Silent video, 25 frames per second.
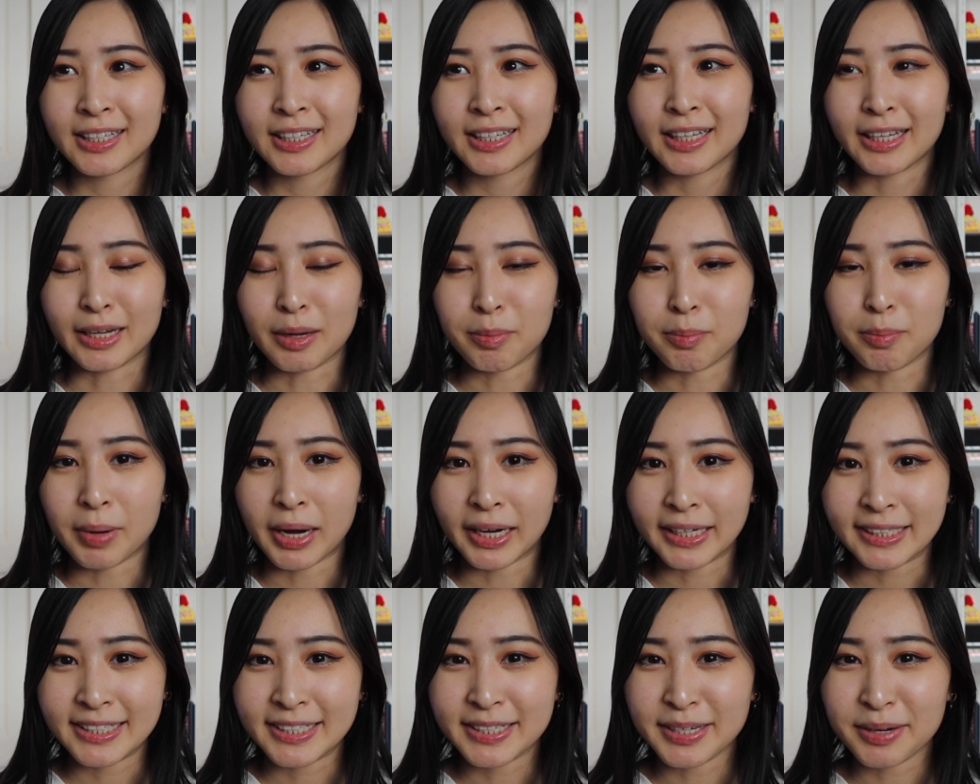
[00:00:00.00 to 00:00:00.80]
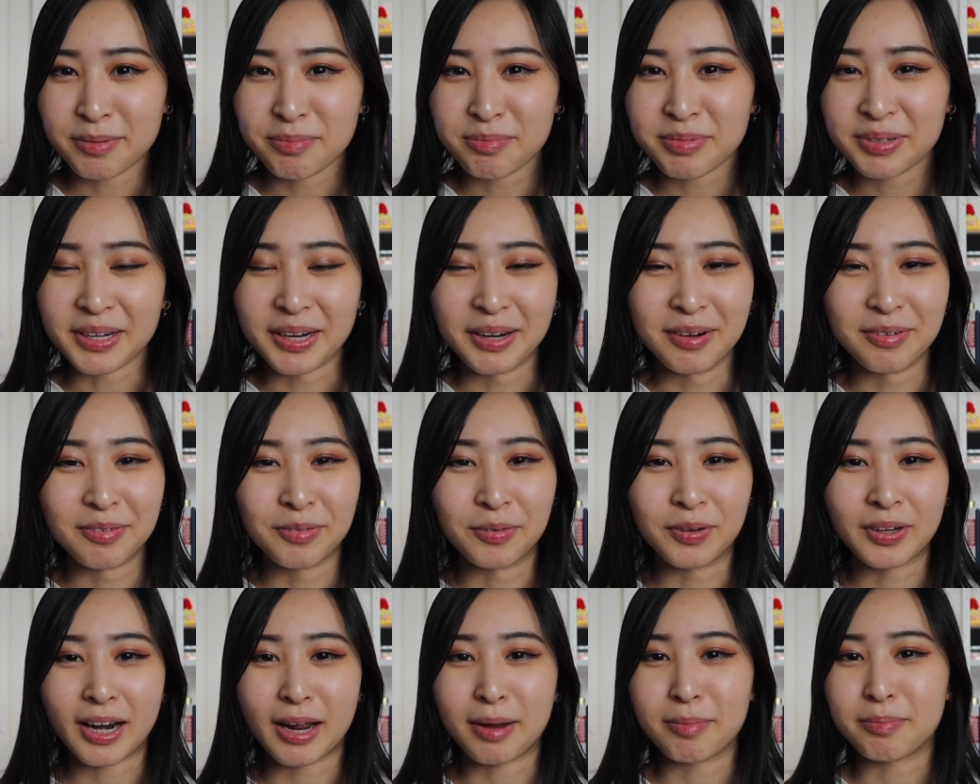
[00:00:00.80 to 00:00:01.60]
like a mind dump of
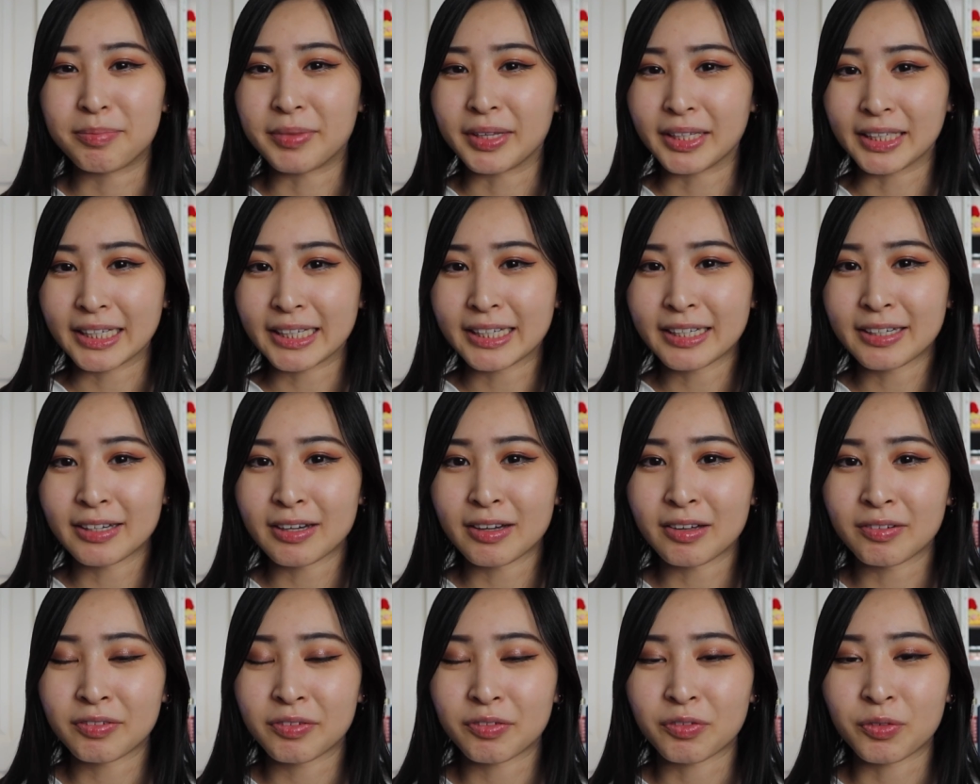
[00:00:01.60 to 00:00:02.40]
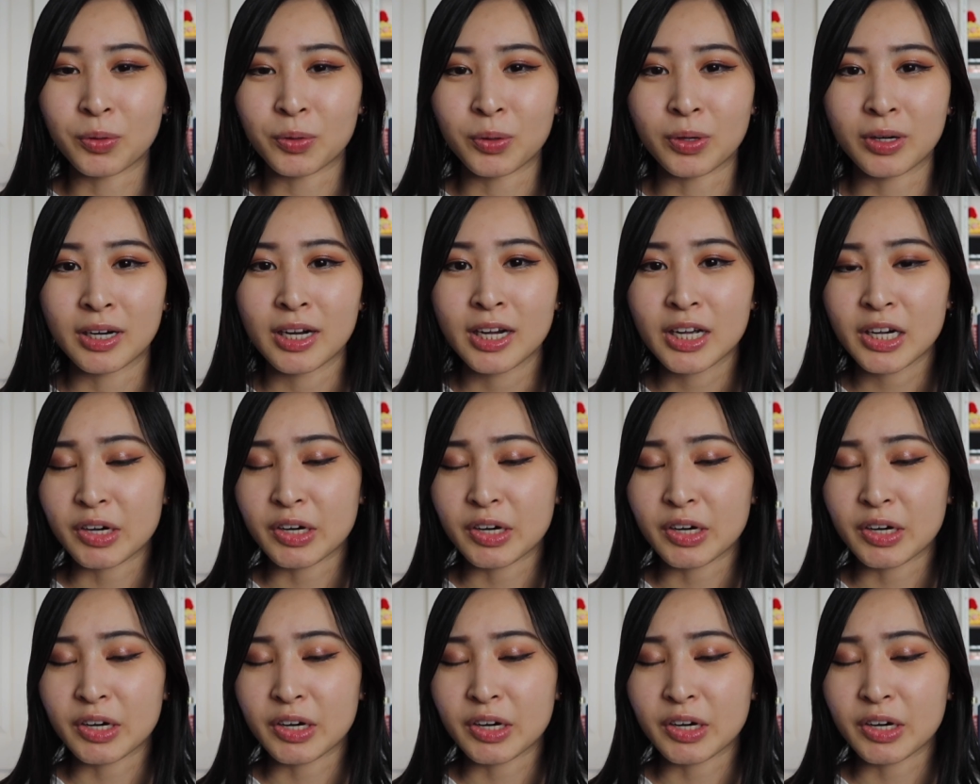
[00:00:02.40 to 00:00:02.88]
what I'm thinking of for